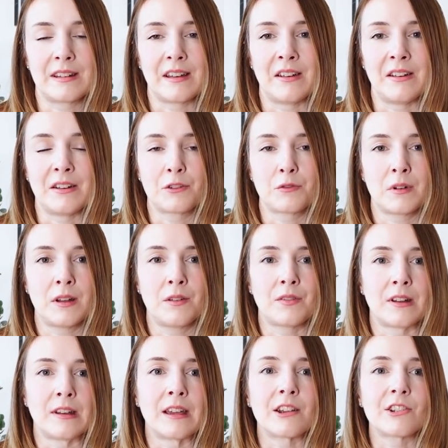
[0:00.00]
So it's really
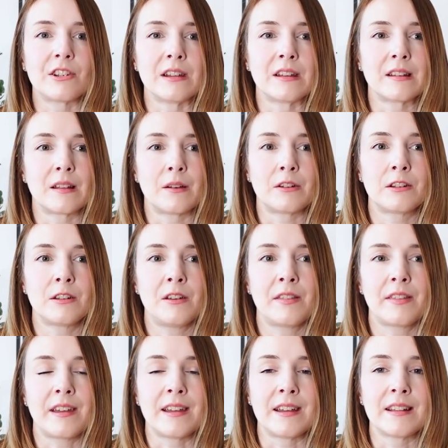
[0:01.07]
funny actually, because there are two
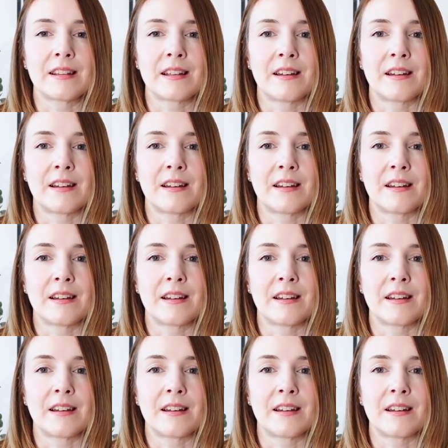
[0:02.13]
things